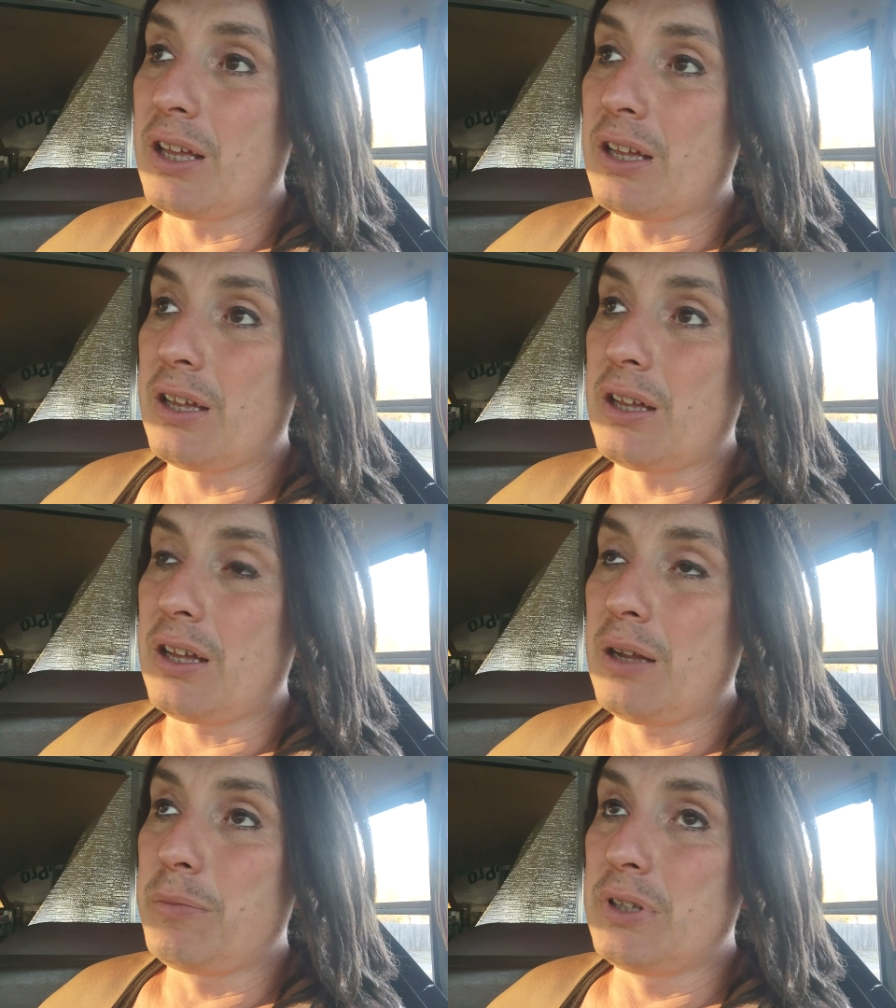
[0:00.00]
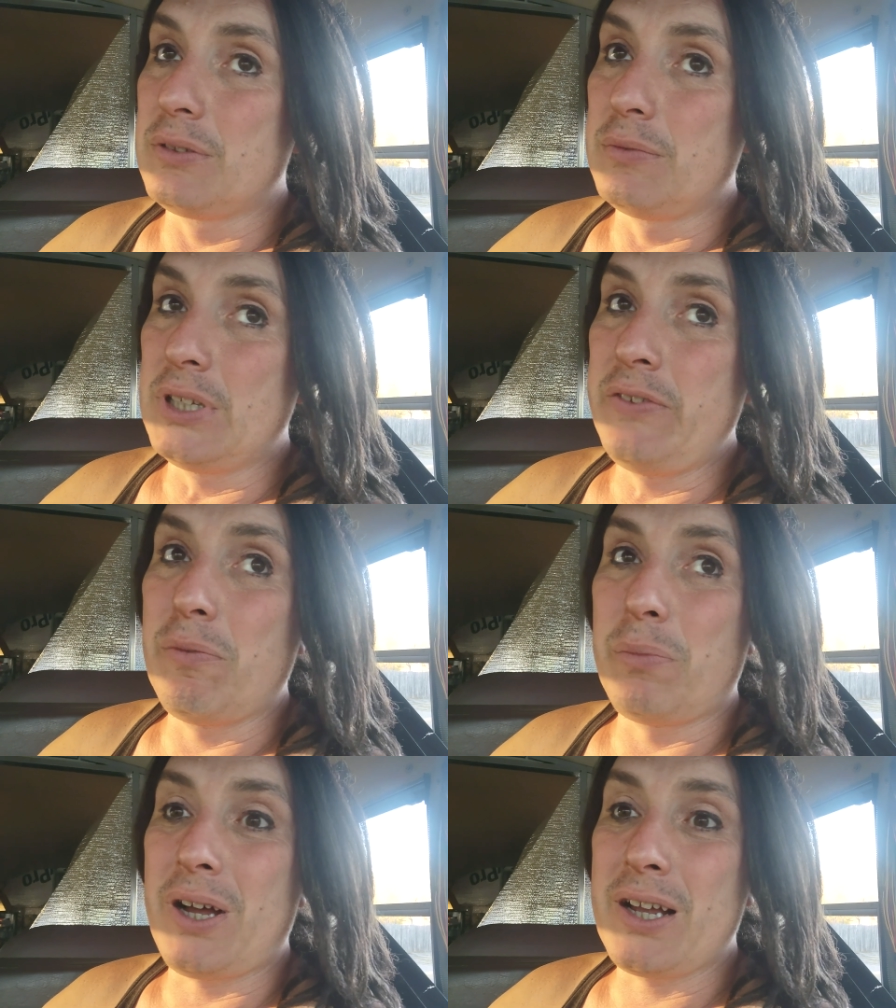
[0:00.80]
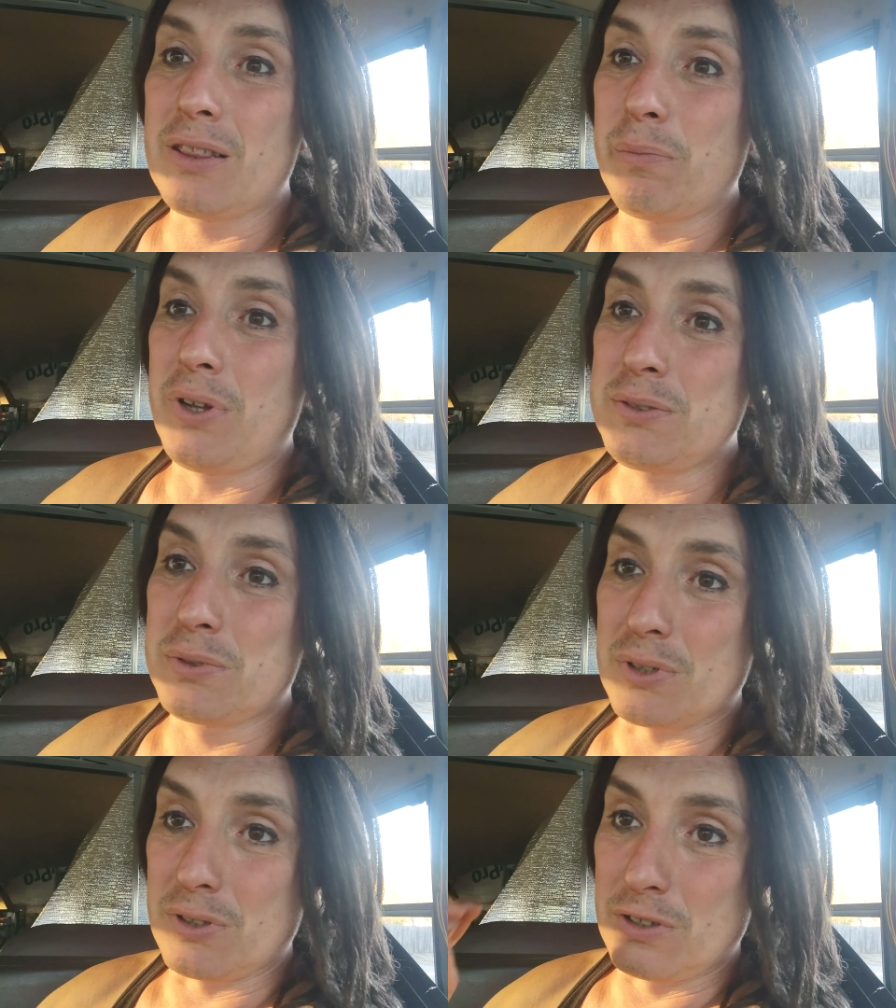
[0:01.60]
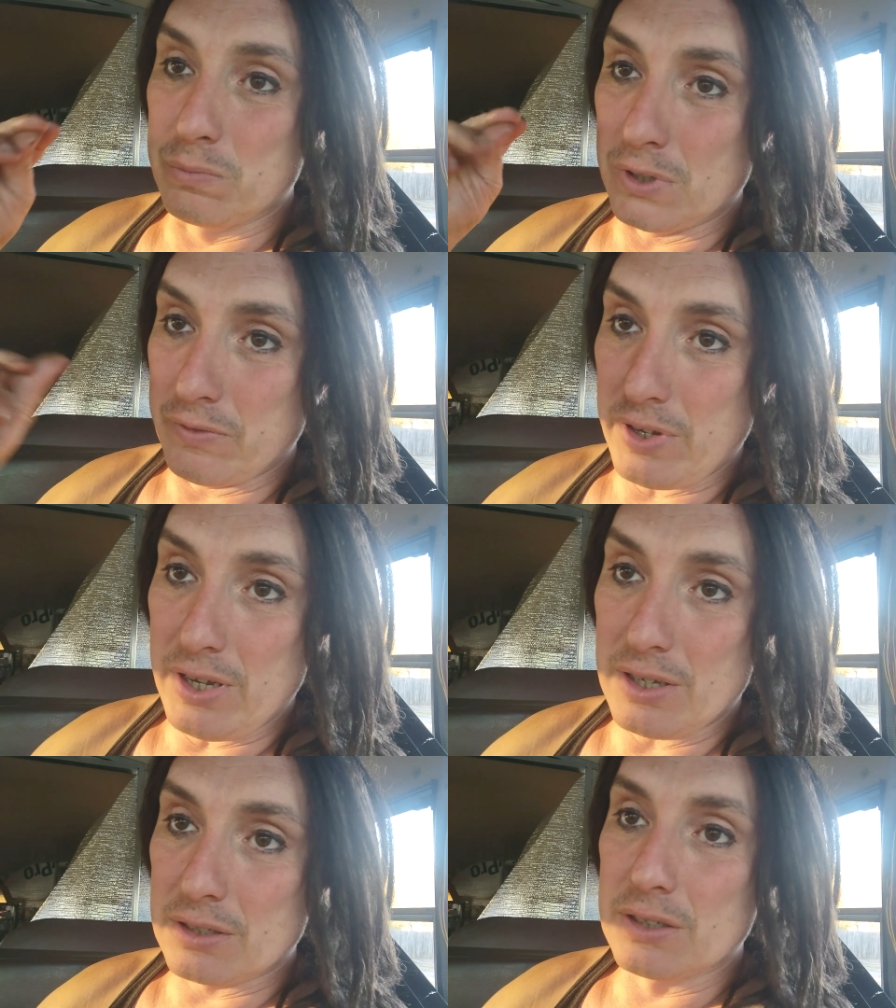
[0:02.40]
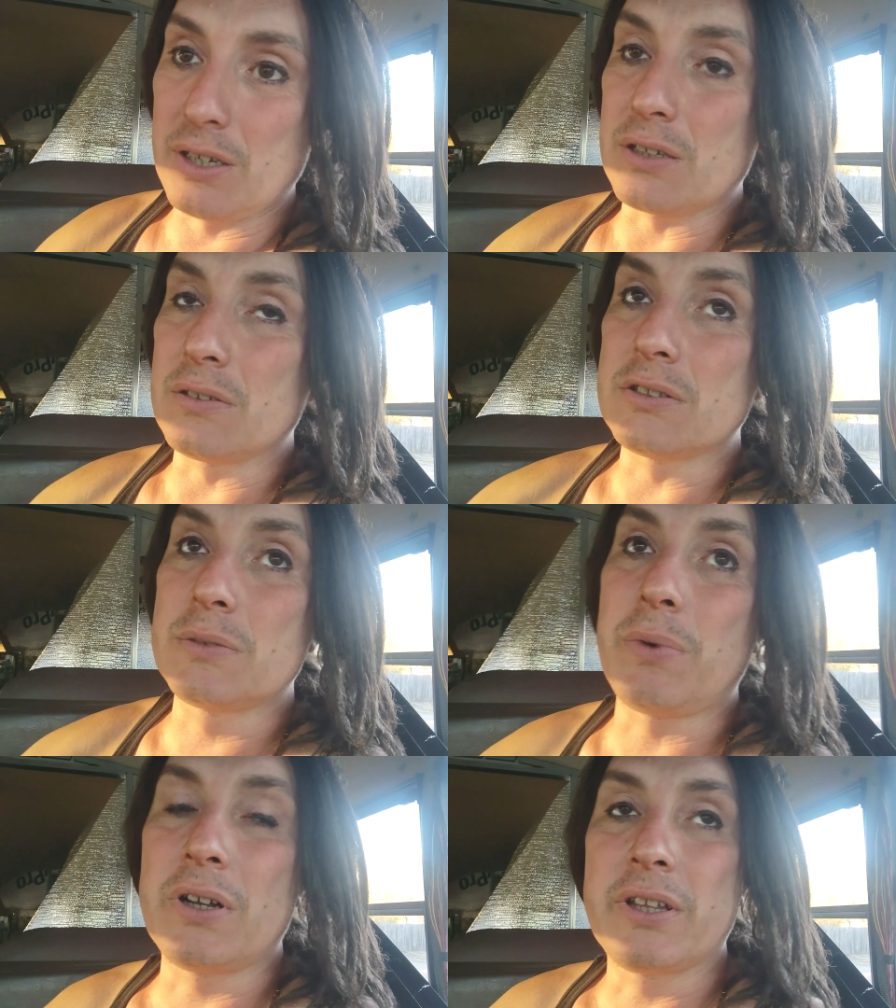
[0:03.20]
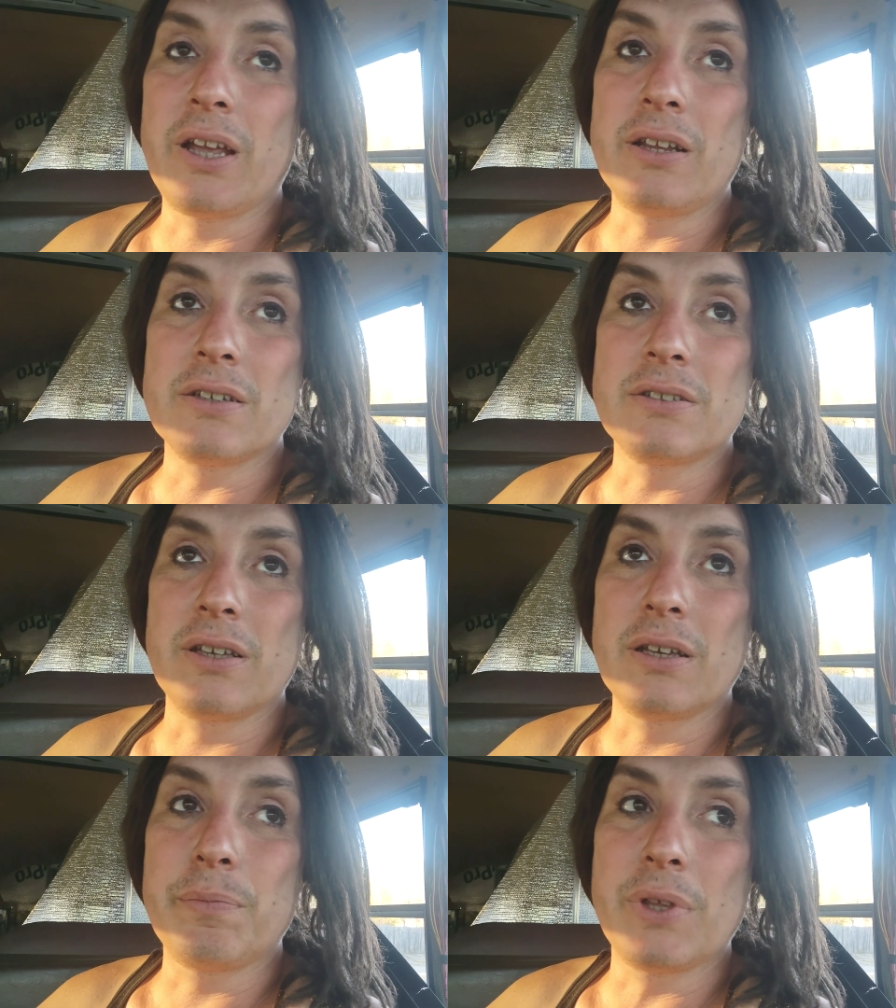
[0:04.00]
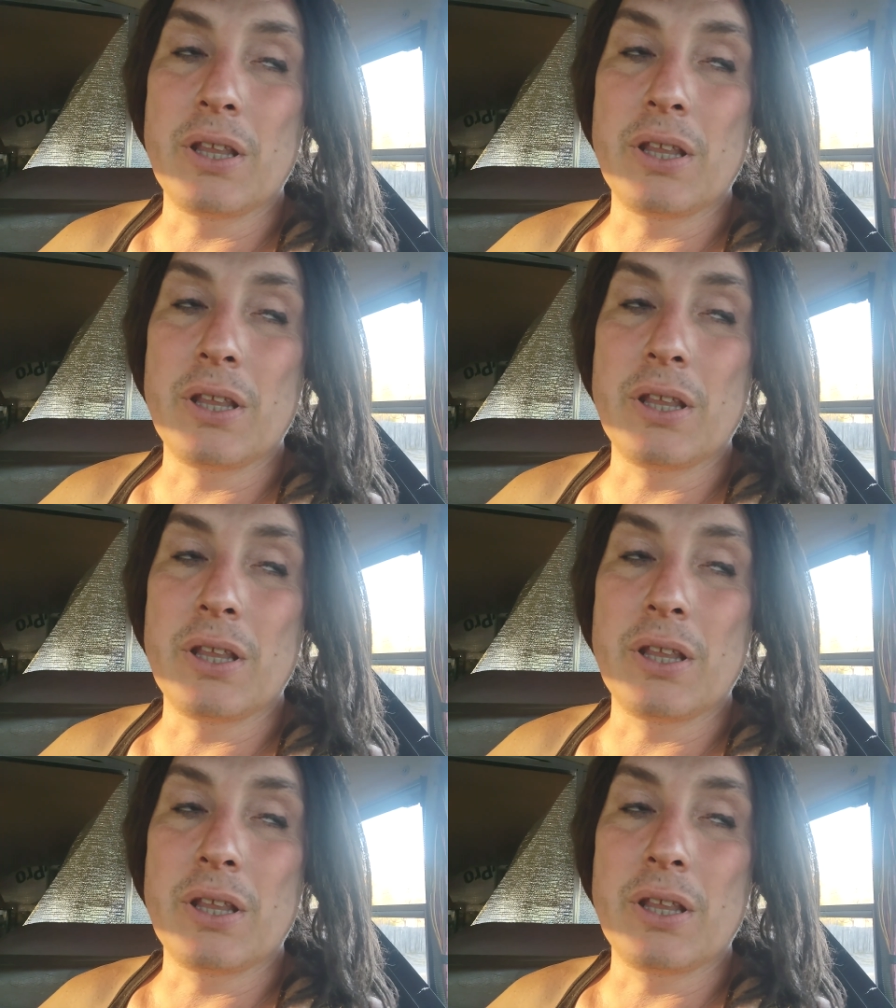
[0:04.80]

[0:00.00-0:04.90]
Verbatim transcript: Uh, I, even buying the bus was a little bit of a kind of spontaneous thing,